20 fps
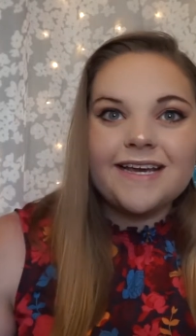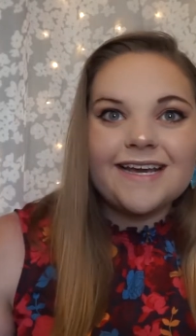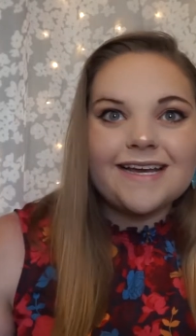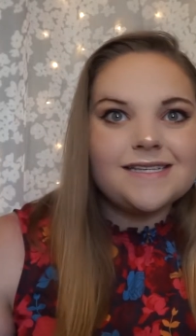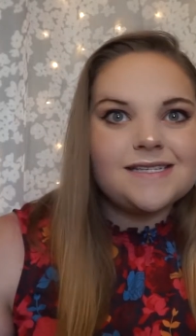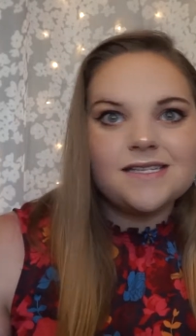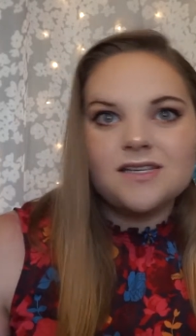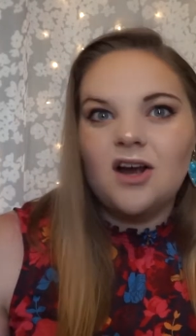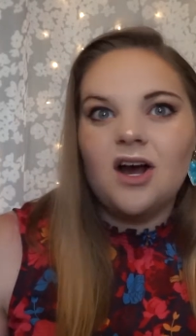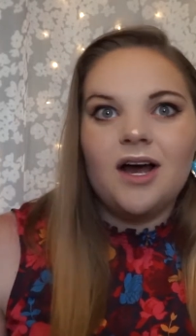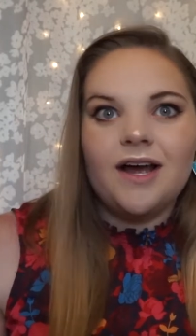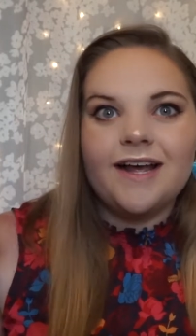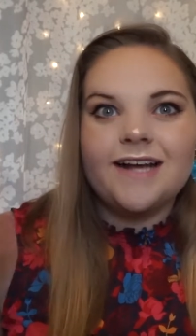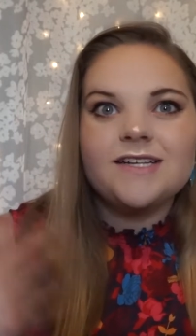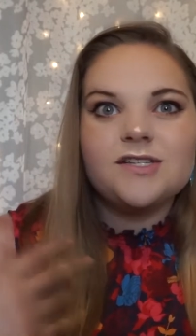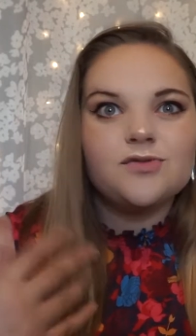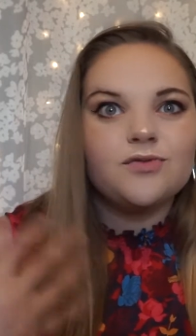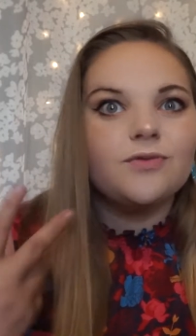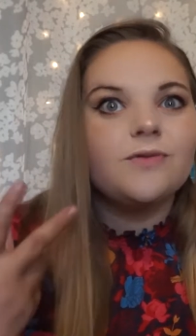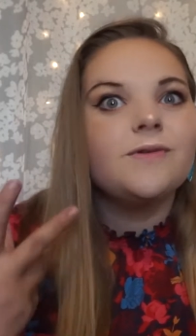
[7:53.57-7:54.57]
It's not.
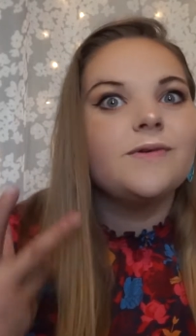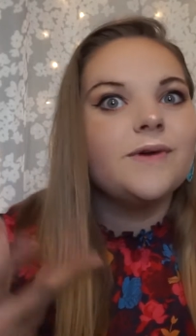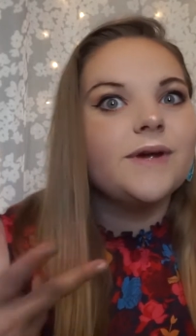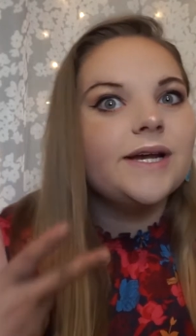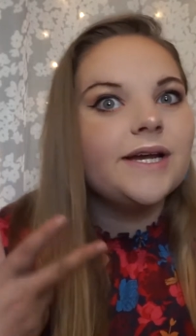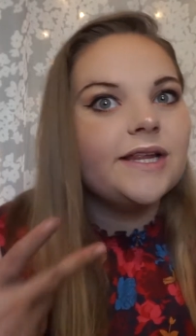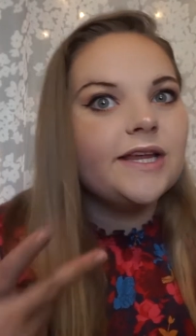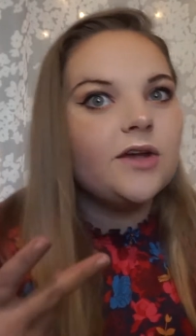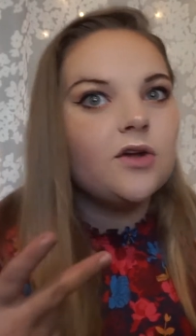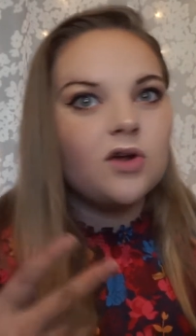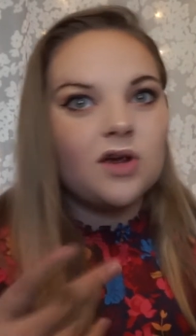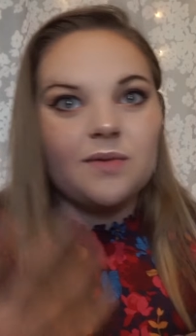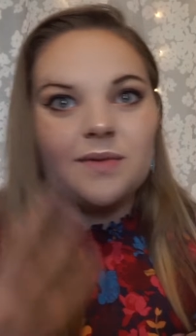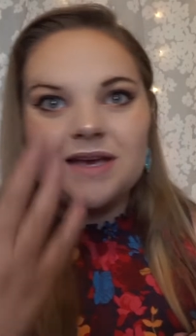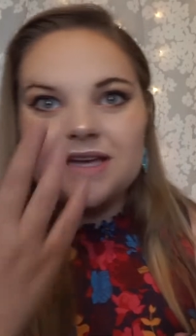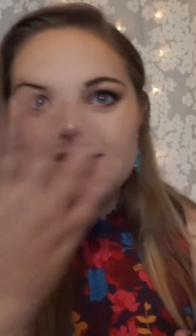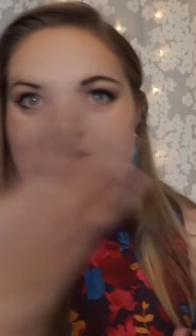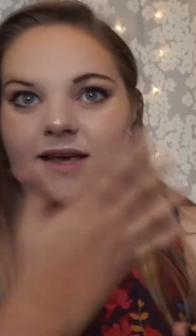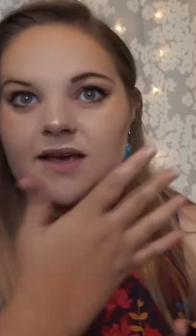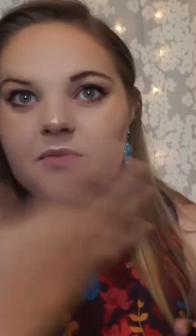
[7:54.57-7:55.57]
It's really
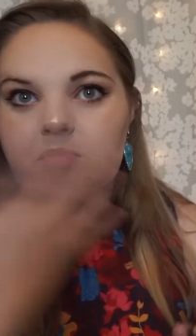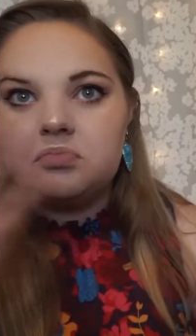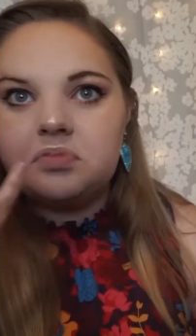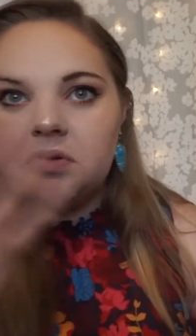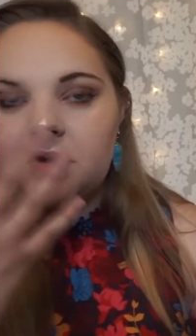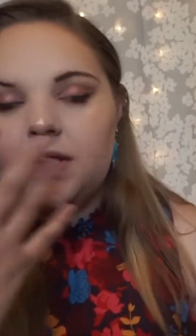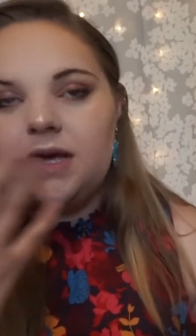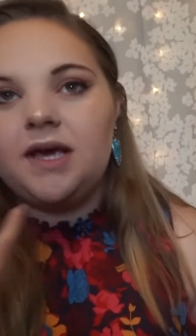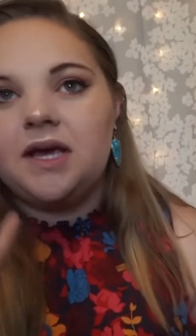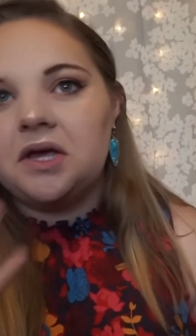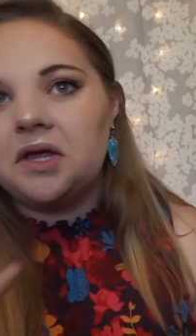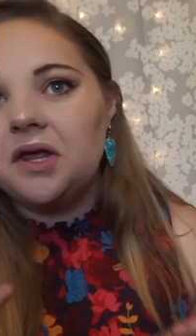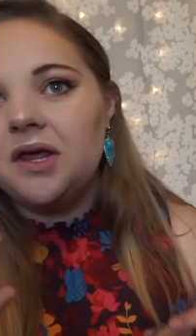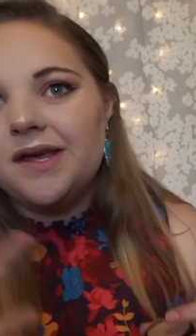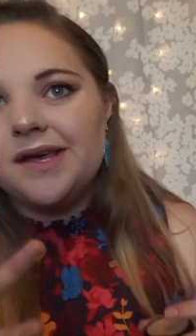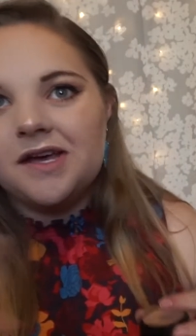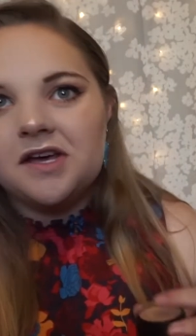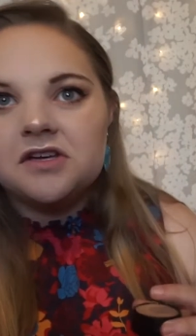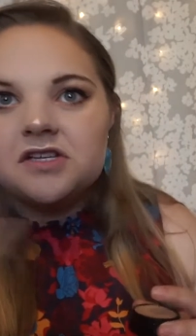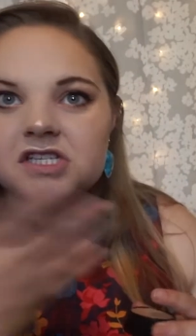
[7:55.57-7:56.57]
creamy. It's like putting
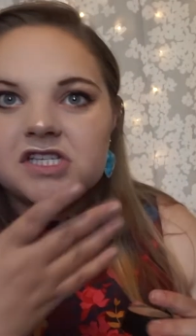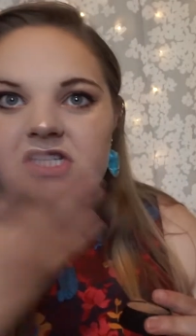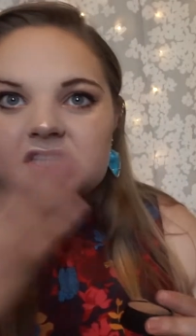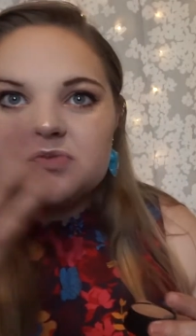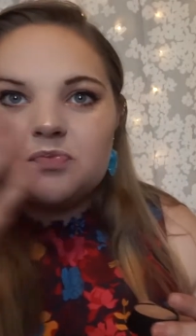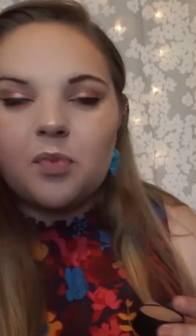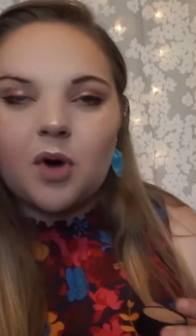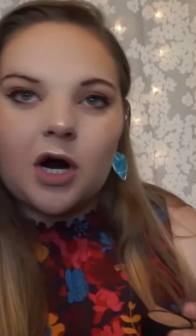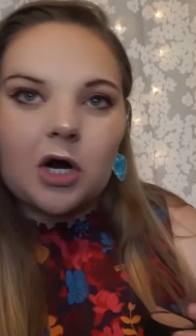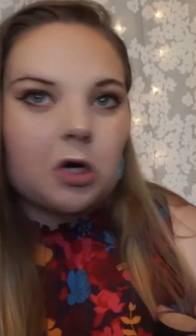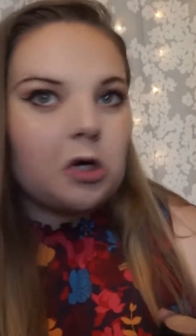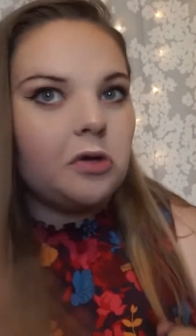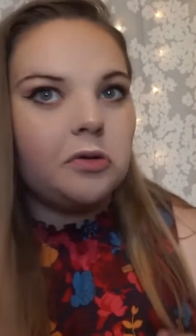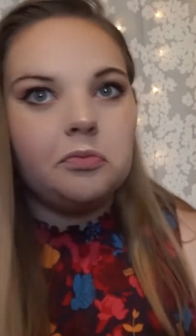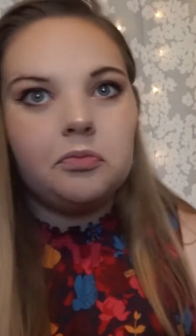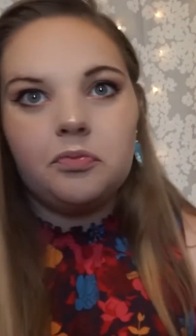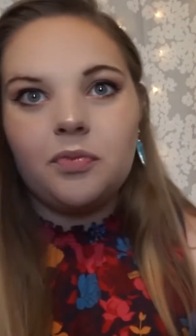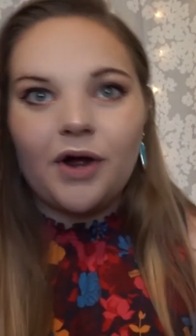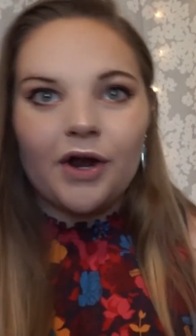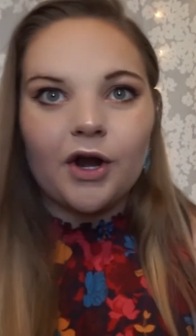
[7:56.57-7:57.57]

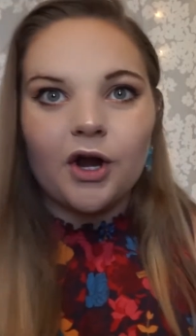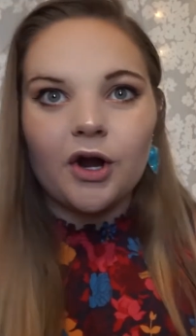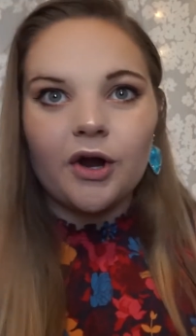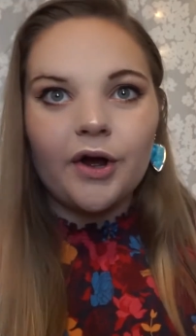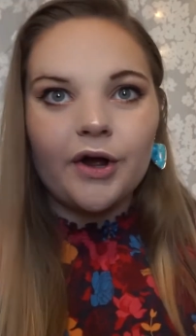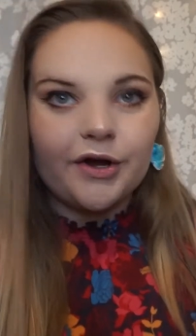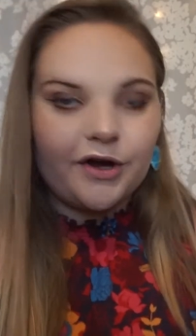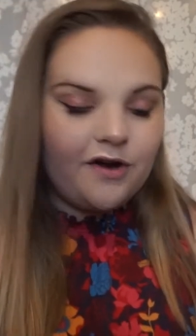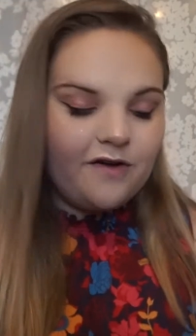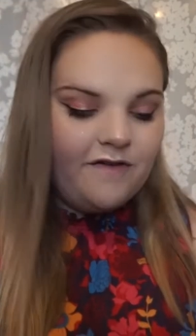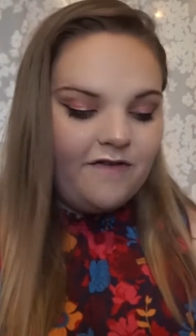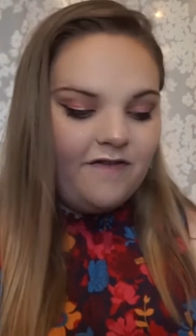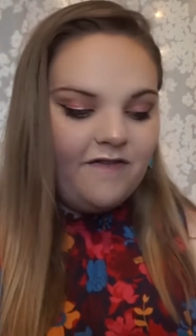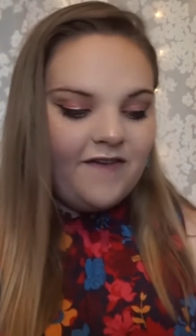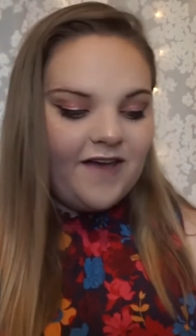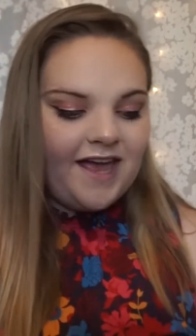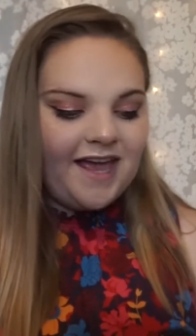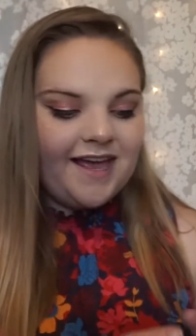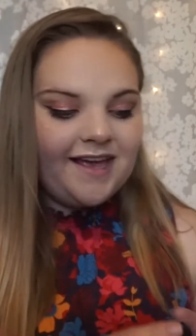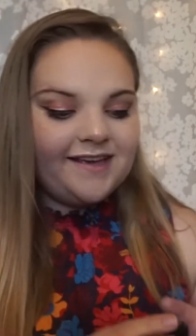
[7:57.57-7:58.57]
sparkled butter on your
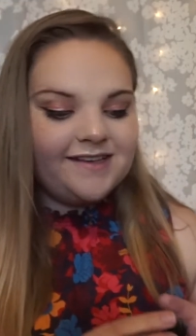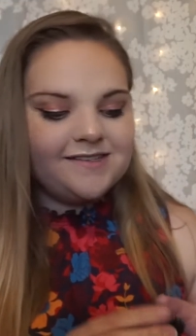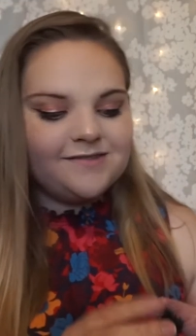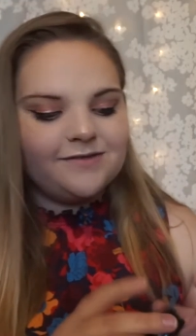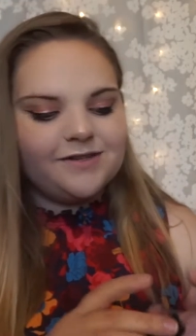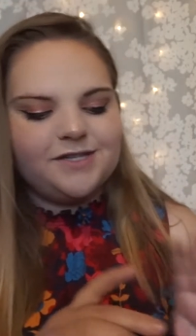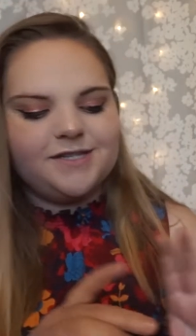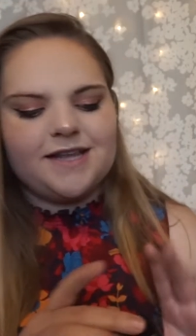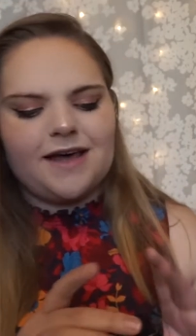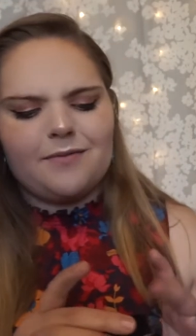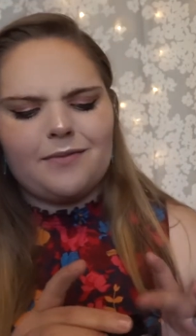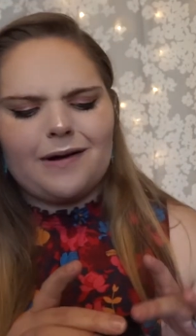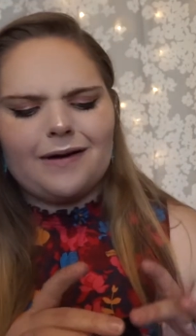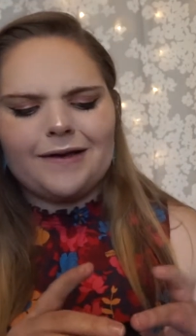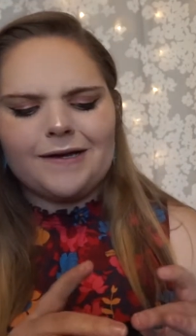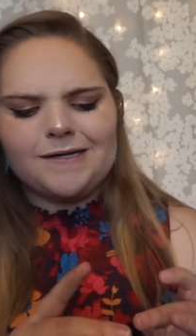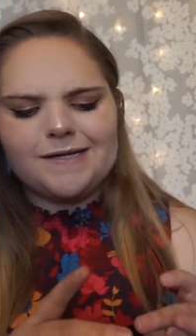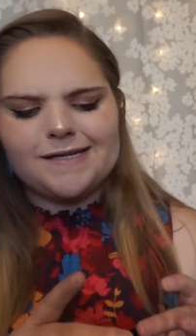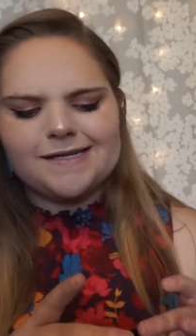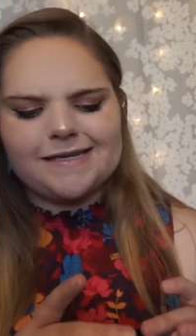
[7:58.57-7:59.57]
face, which that
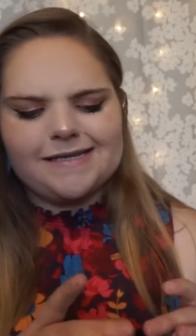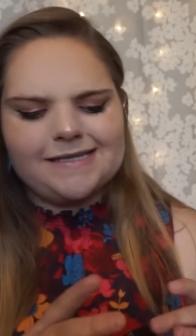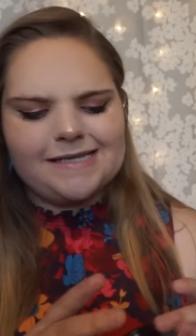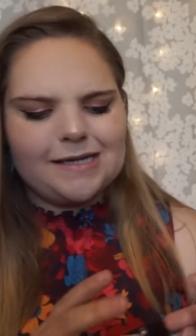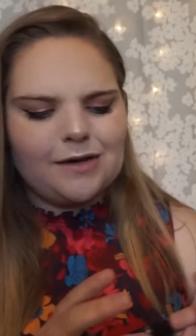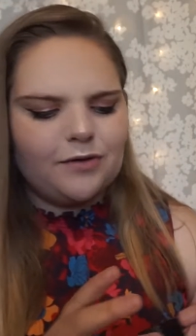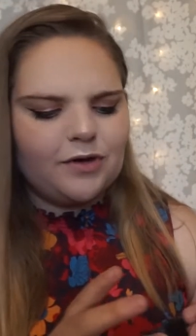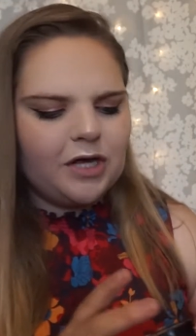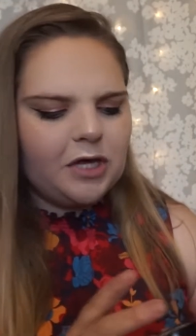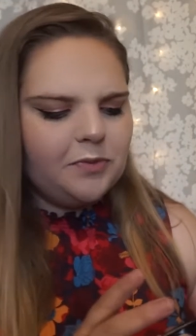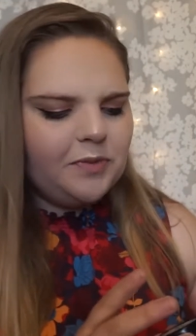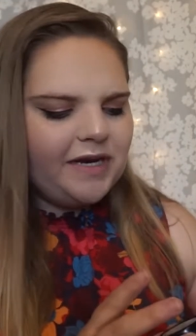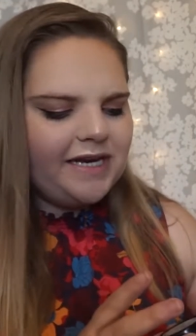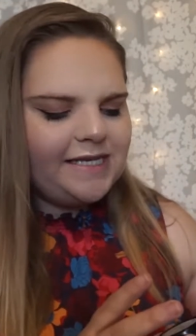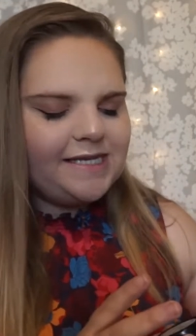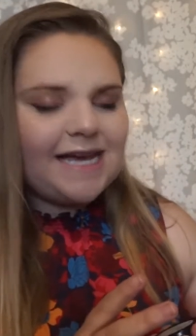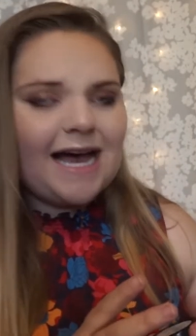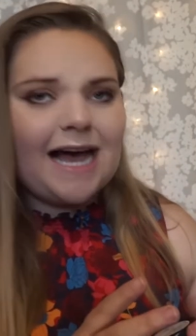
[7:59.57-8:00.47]
probably doesn't sound good, but it's